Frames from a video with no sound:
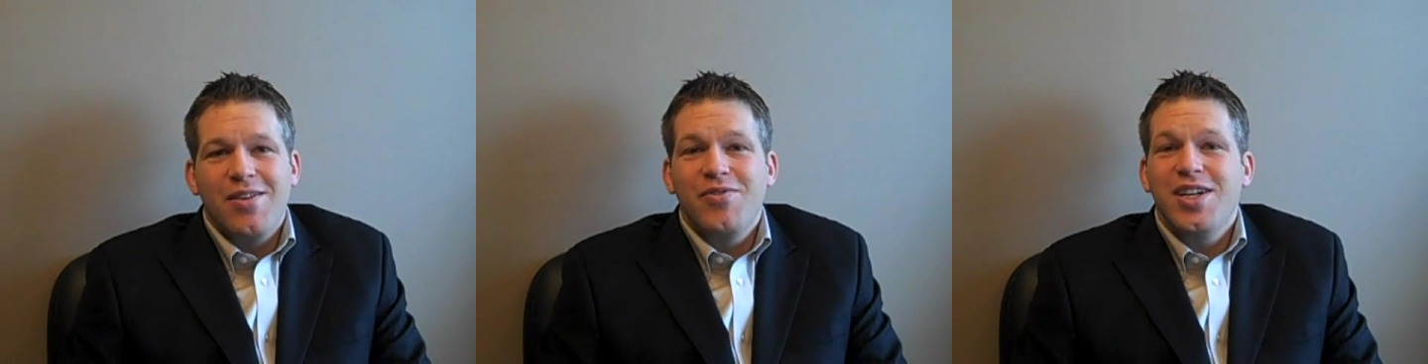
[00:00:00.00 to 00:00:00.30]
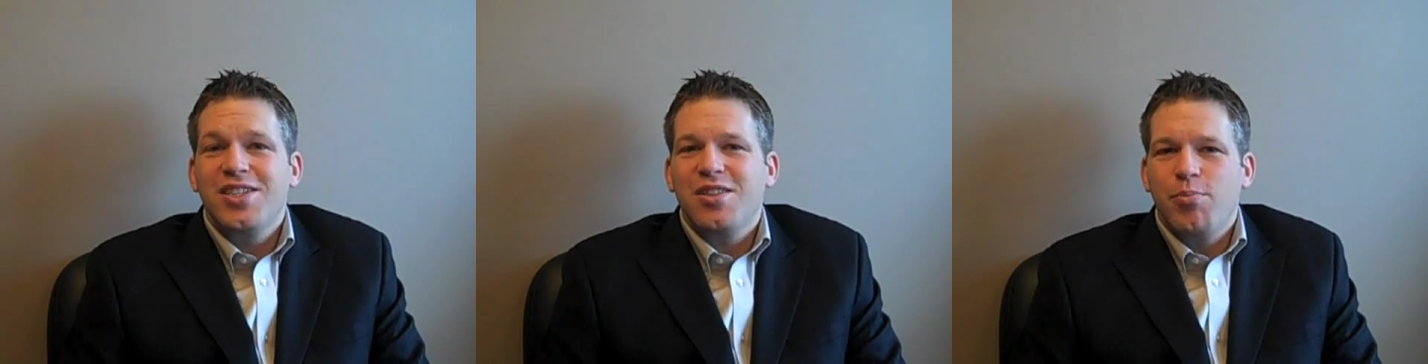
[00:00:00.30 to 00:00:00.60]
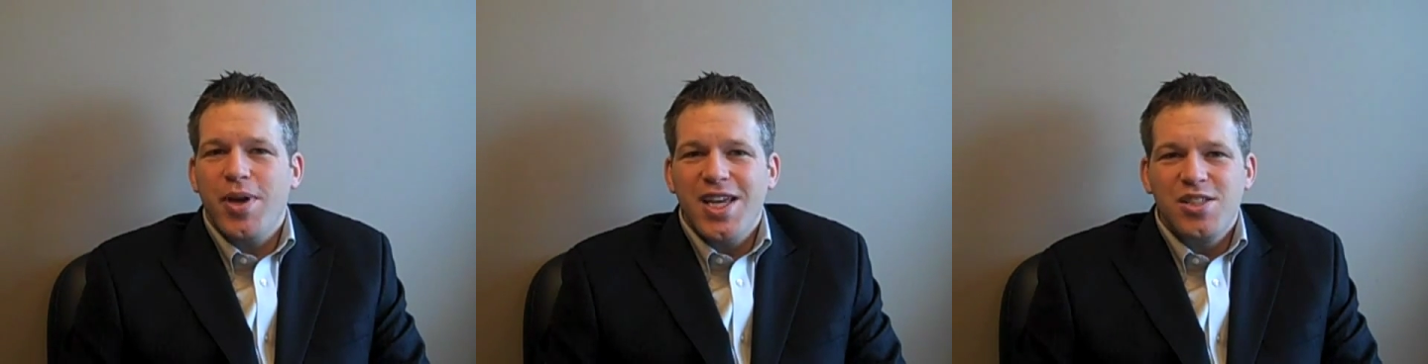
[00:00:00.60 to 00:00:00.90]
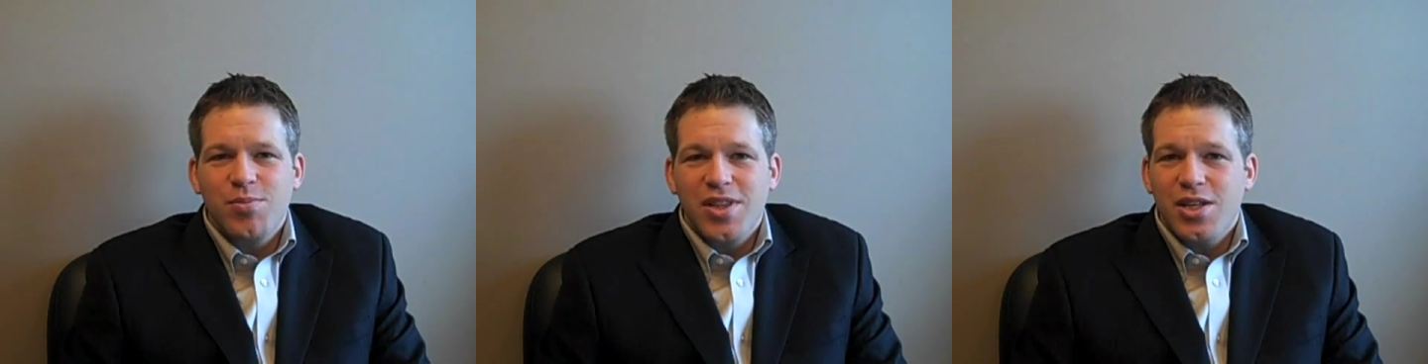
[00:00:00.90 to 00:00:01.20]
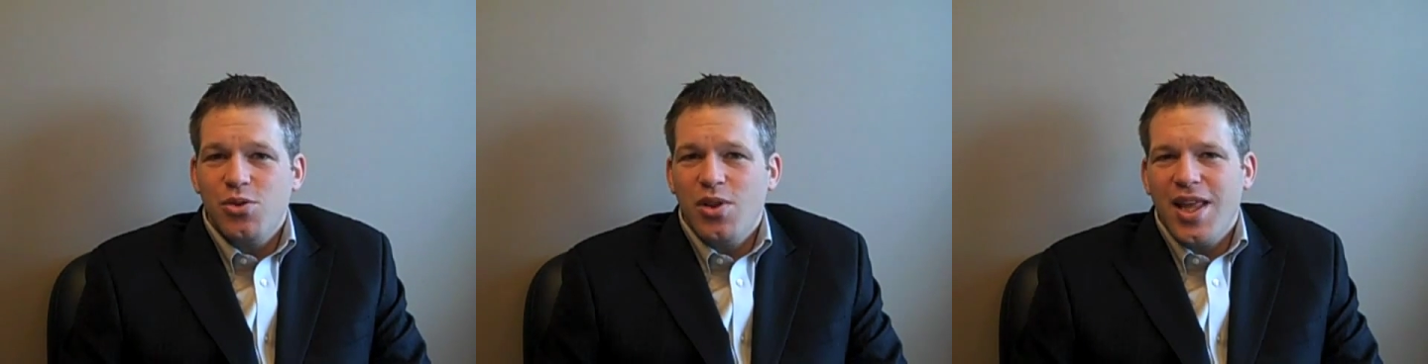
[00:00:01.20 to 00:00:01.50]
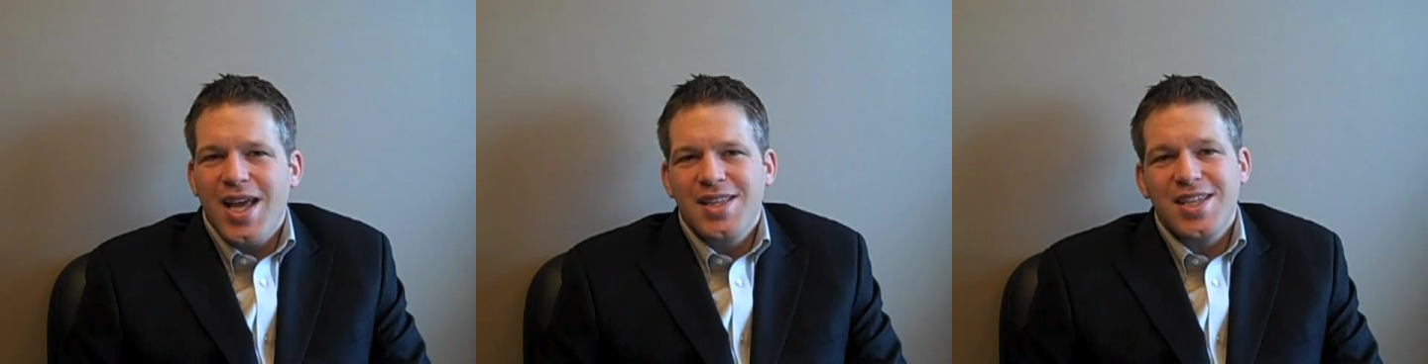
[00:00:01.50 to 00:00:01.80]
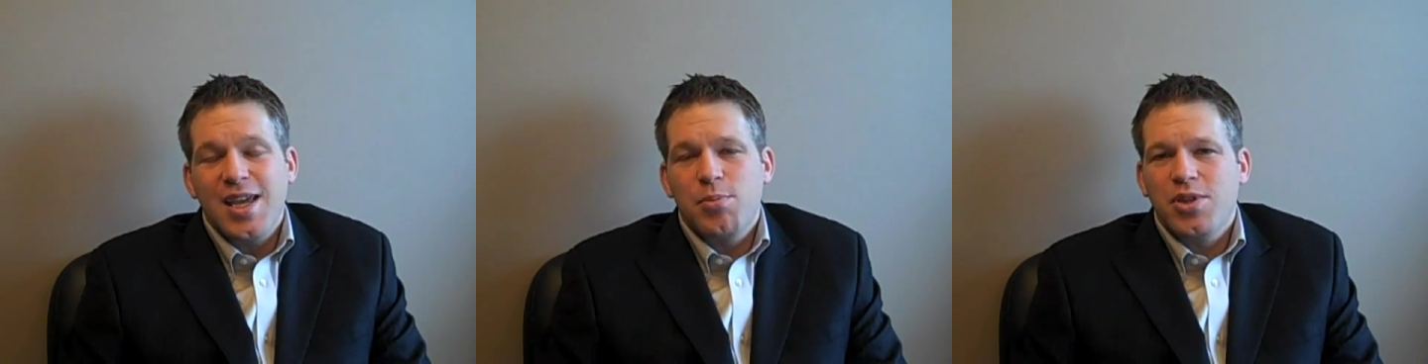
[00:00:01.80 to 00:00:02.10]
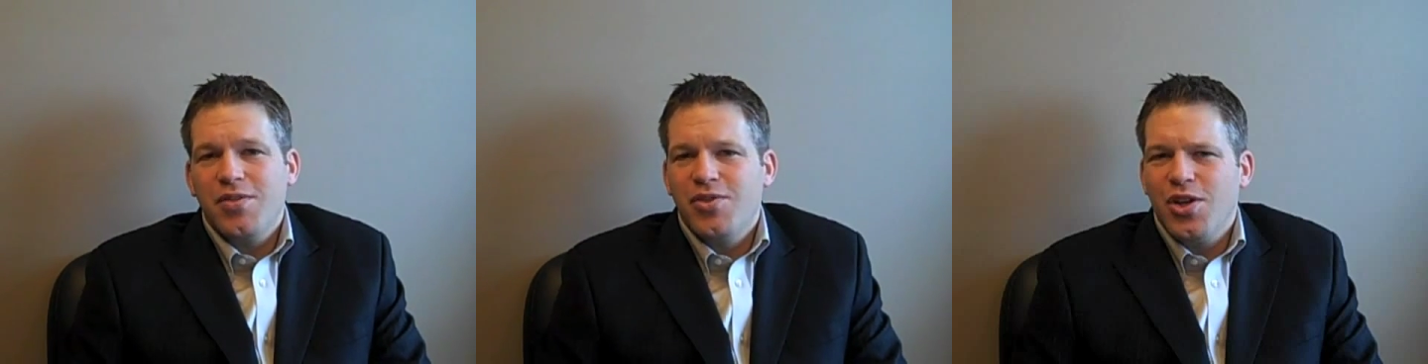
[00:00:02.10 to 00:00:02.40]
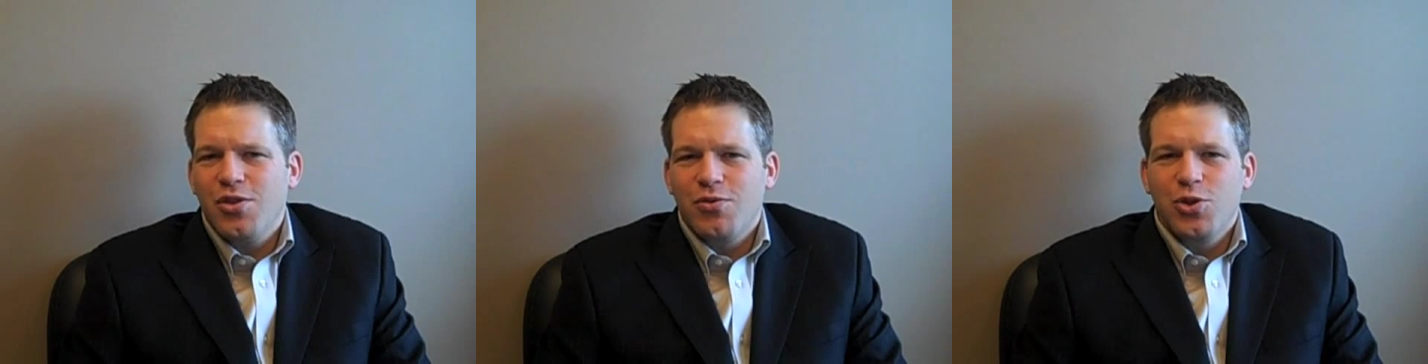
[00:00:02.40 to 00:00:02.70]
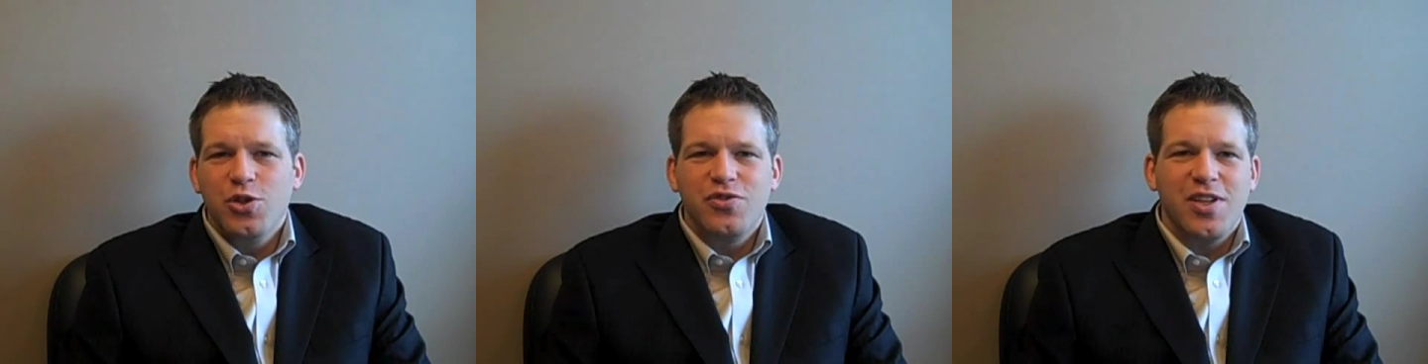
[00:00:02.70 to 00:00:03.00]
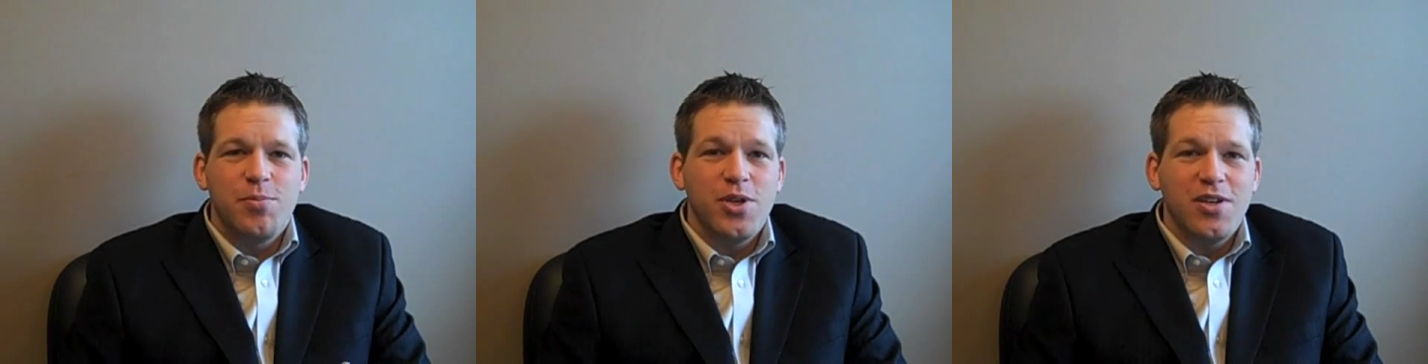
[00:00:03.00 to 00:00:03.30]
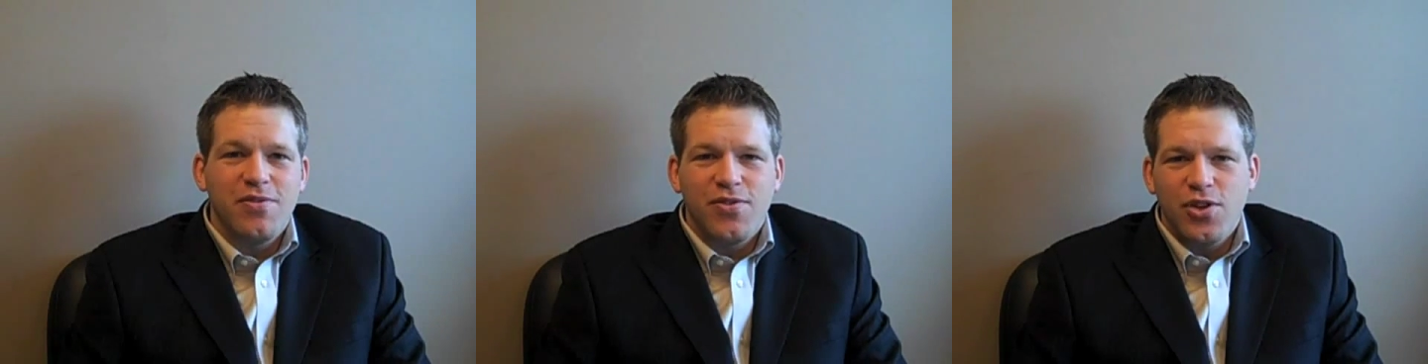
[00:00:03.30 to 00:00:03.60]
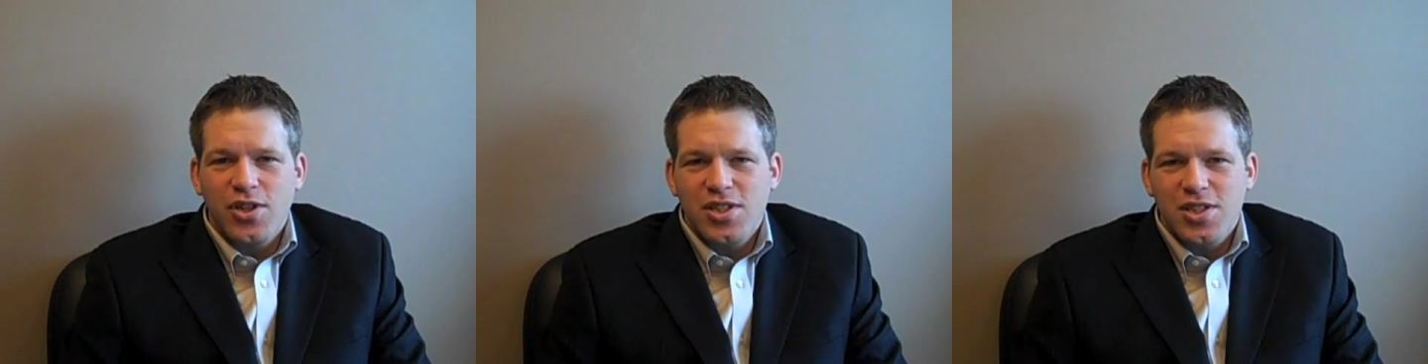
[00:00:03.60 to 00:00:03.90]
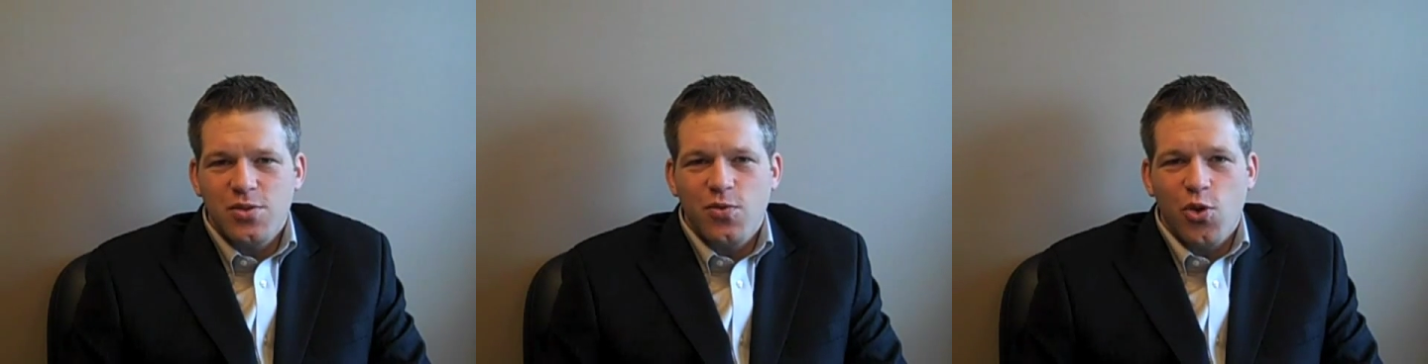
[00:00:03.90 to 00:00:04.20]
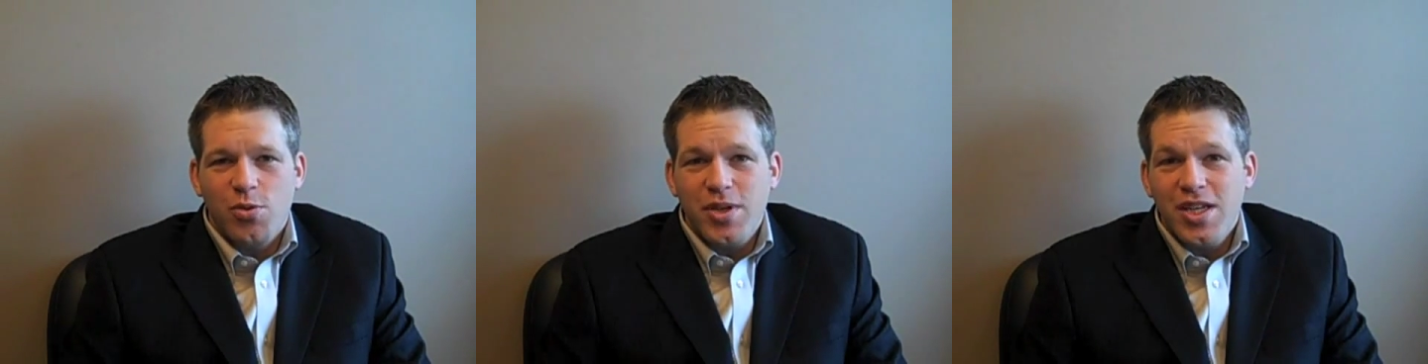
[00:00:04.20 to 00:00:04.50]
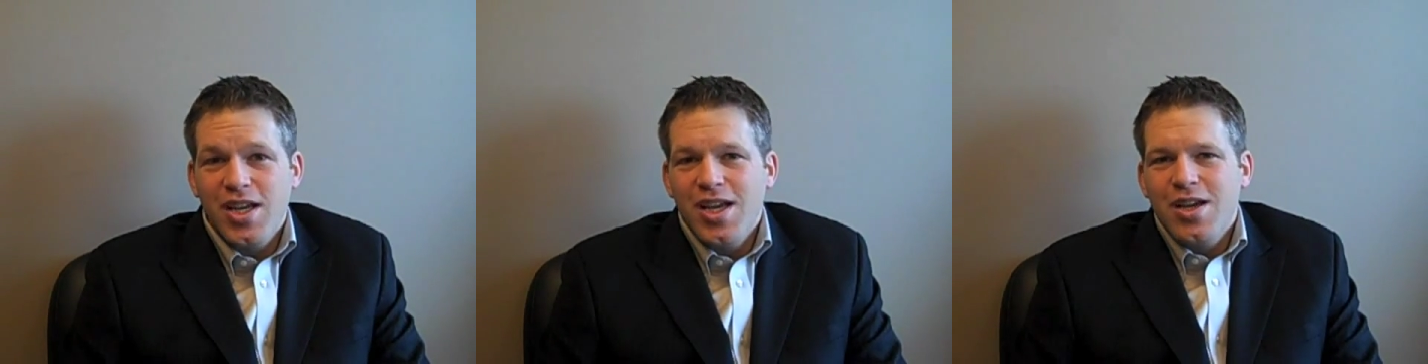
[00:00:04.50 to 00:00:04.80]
finish the basement, they do landscaping, they've done the roofs, they put in furnaces for me.